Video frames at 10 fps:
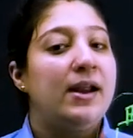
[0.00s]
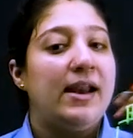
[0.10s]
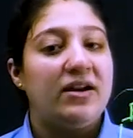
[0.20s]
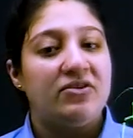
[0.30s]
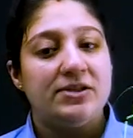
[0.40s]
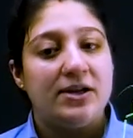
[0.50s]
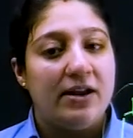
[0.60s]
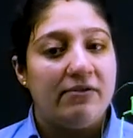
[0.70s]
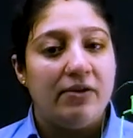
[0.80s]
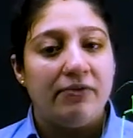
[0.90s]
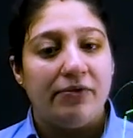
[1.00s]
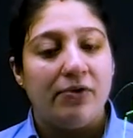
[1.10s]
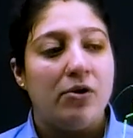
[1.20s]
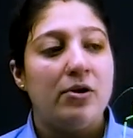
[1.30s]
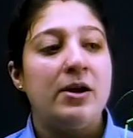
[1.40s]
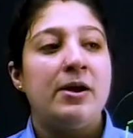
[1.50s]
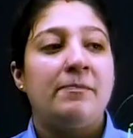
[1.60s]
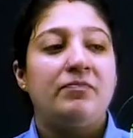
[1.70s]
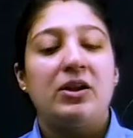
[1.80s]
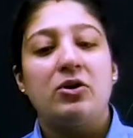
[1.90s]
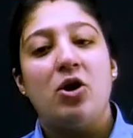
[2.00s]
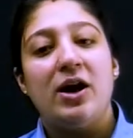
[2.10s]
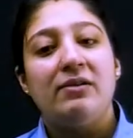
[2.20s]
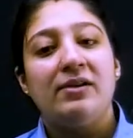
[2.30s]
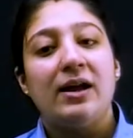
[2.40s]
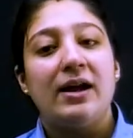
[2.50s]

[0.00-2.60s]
electricity will flow, the coil will